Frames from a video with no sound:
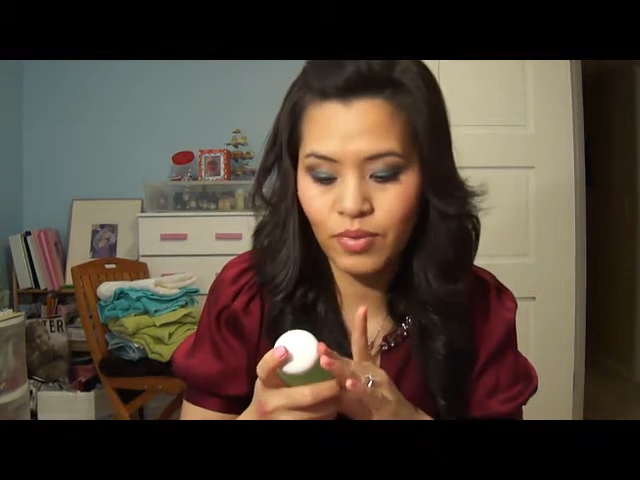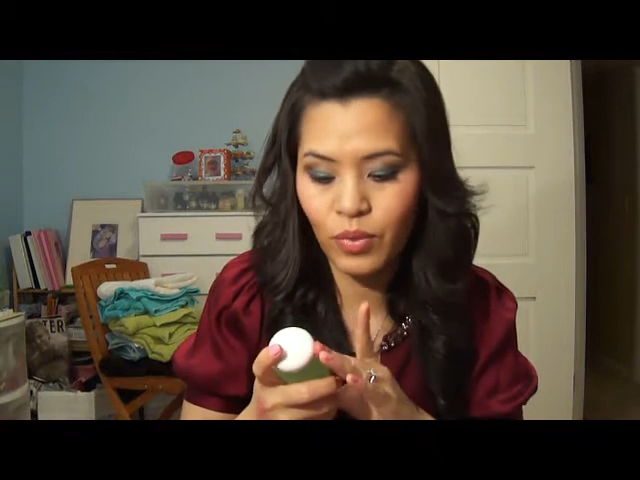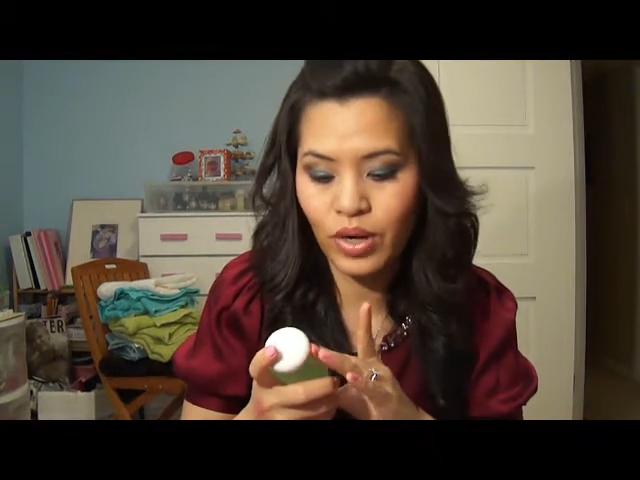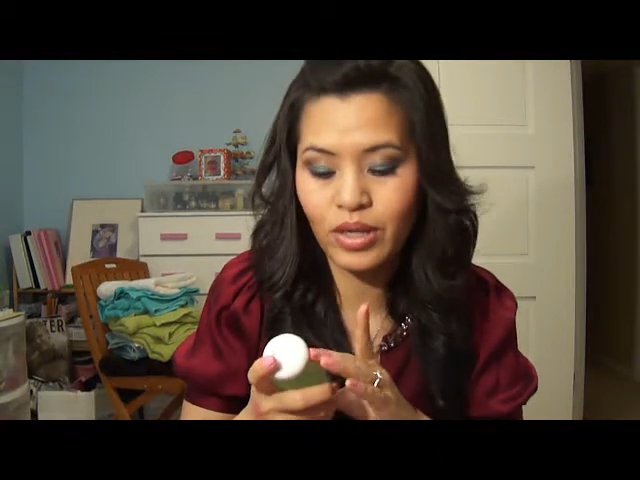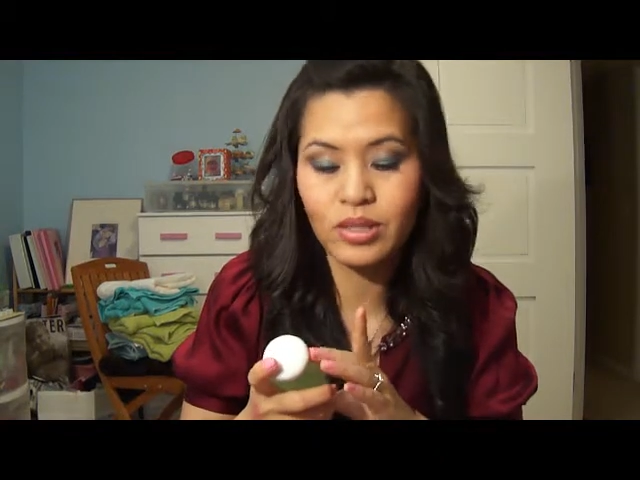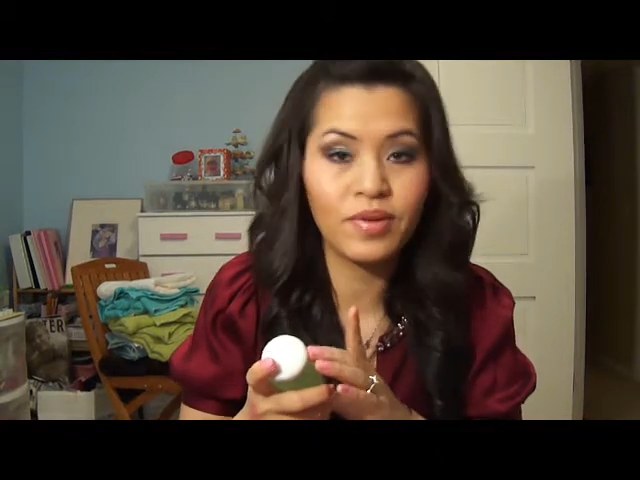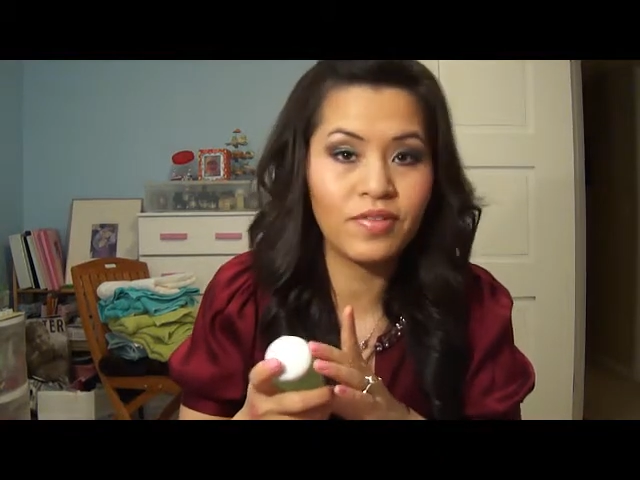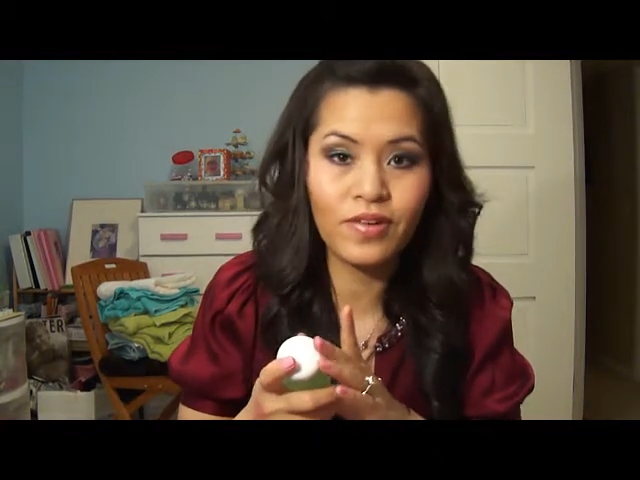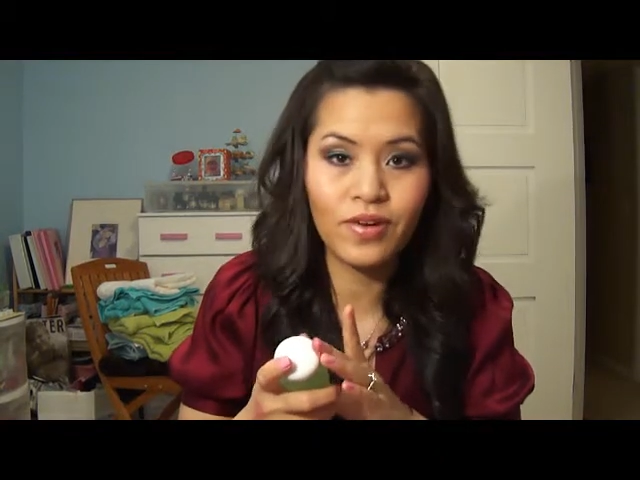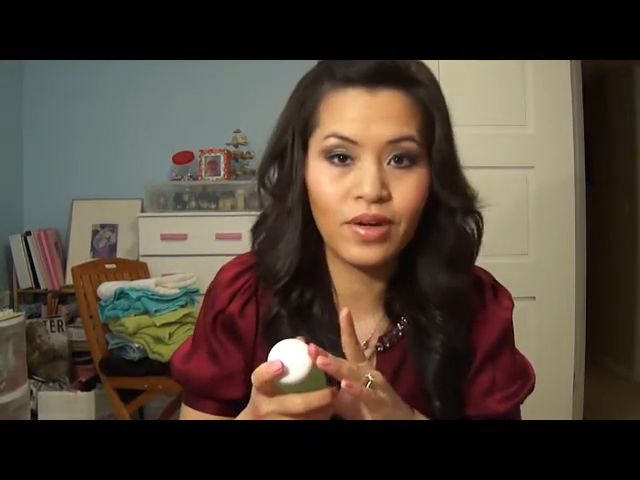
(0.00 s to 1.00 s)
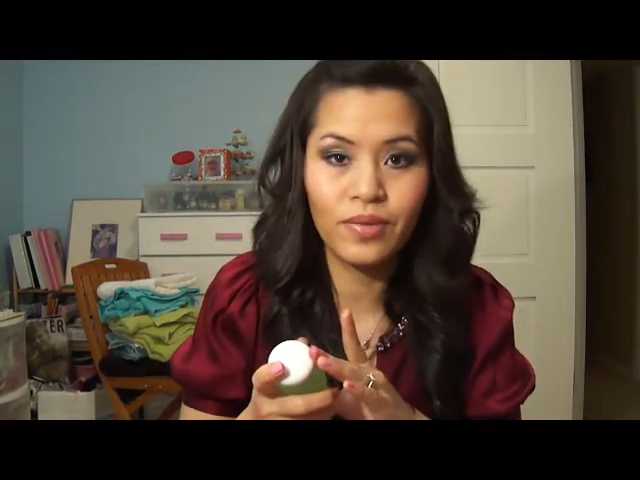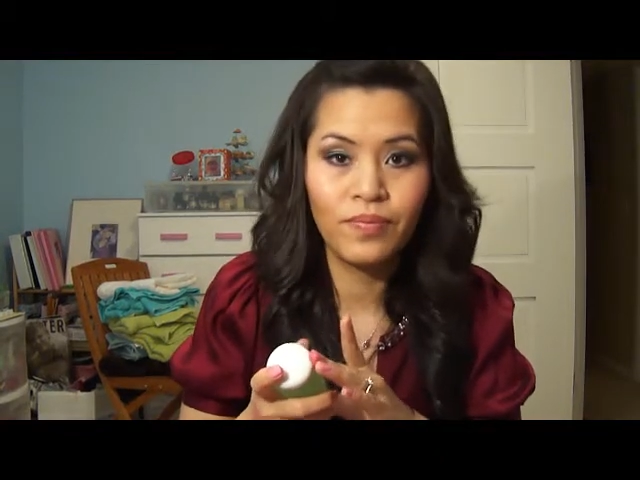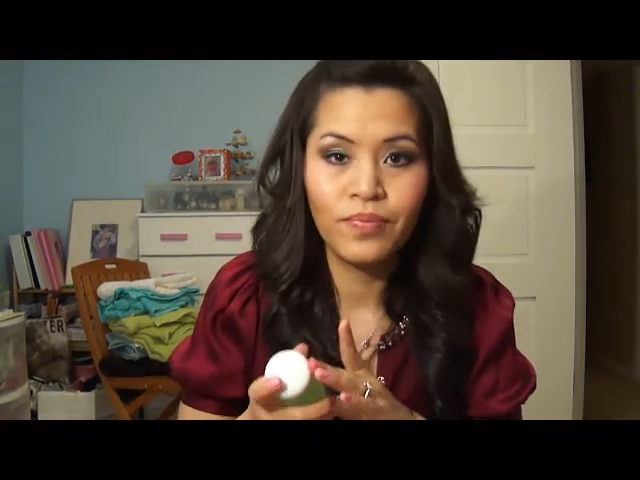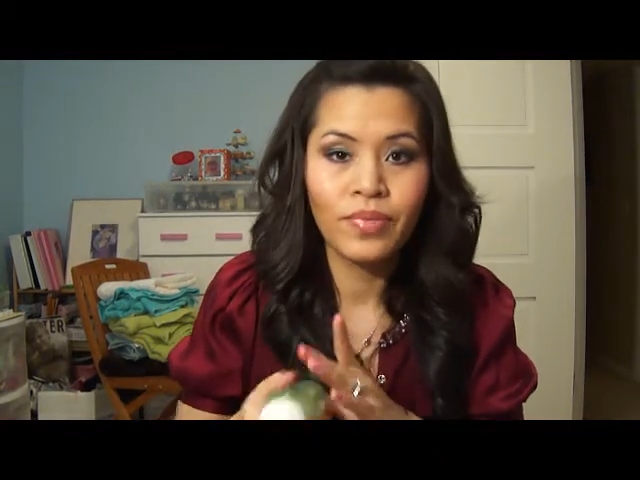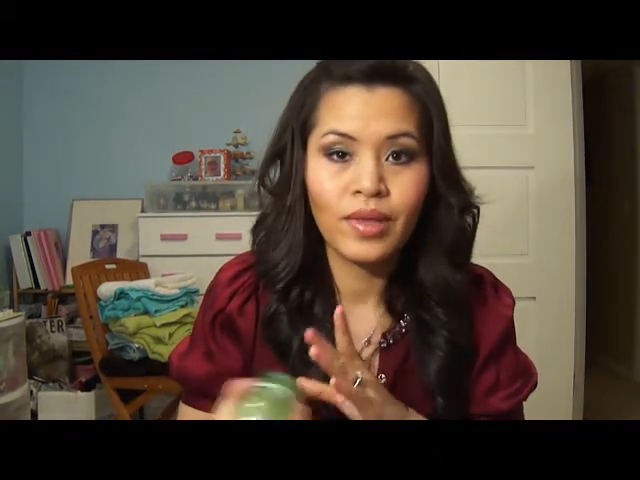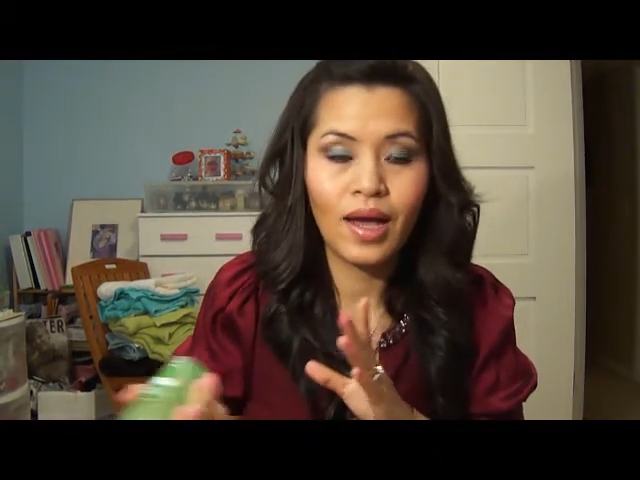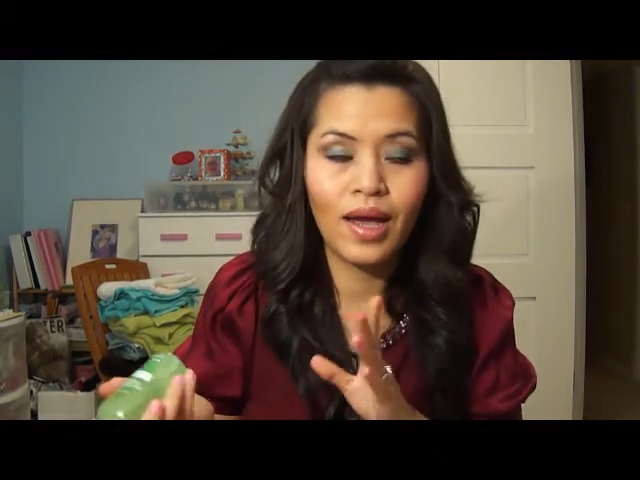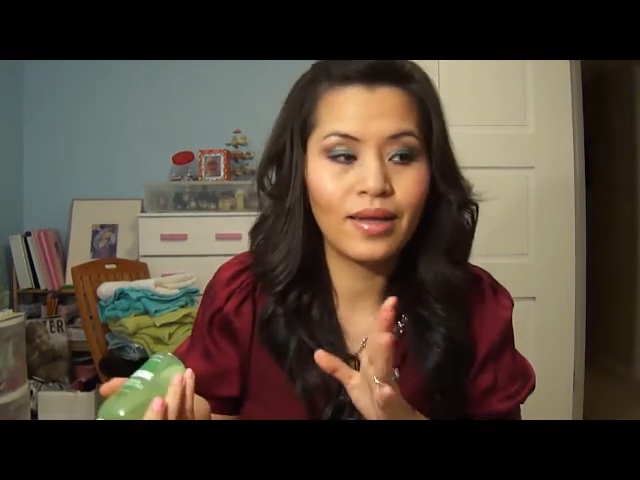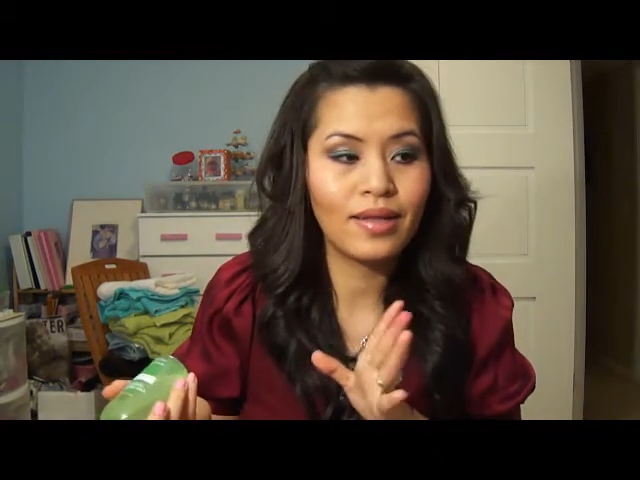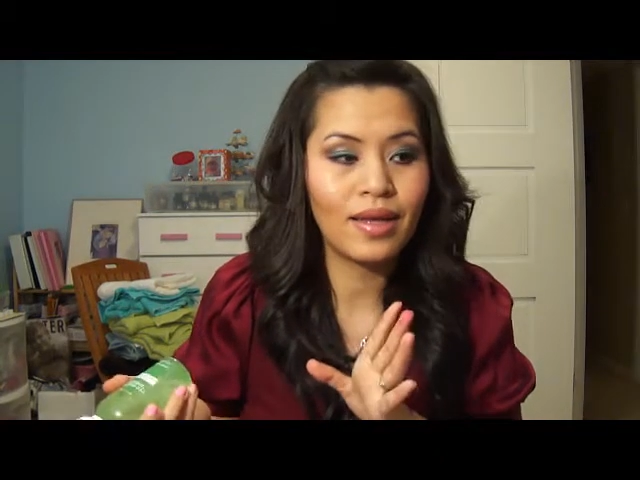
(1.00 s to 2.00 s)
whereas before,
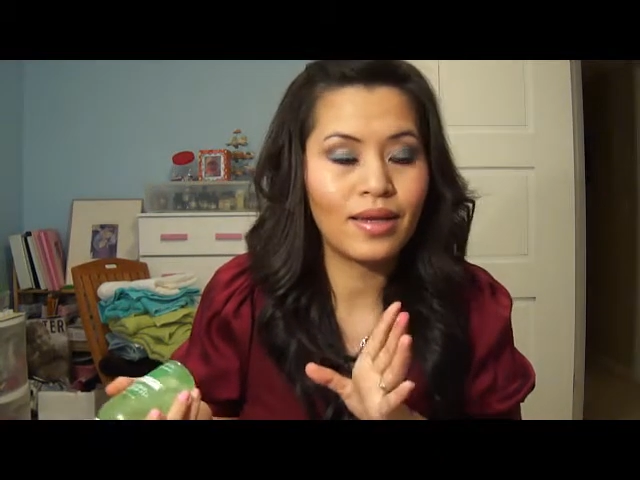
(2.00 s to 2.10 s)
I